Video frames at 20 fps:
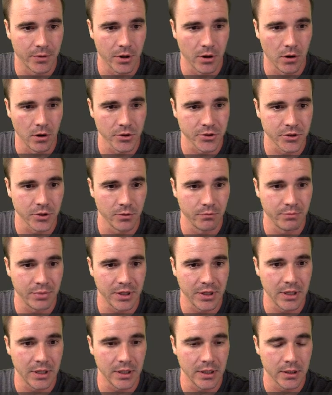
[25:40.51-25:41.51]
but also
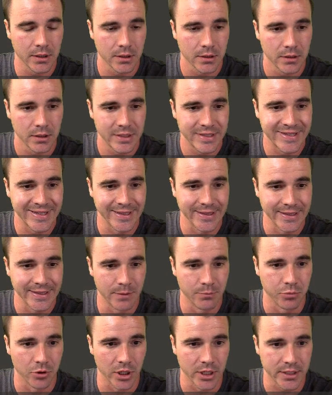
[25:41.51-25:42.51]
be
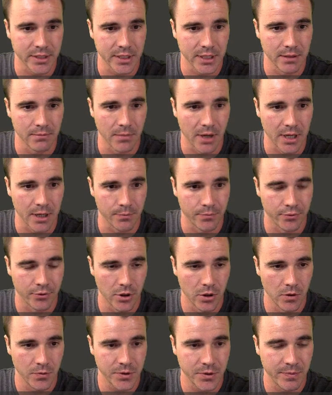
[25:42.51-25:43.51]
deliberate in my
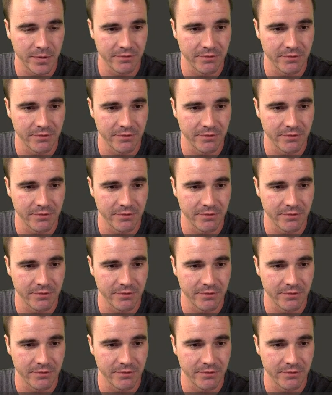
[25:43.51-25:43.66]
approach.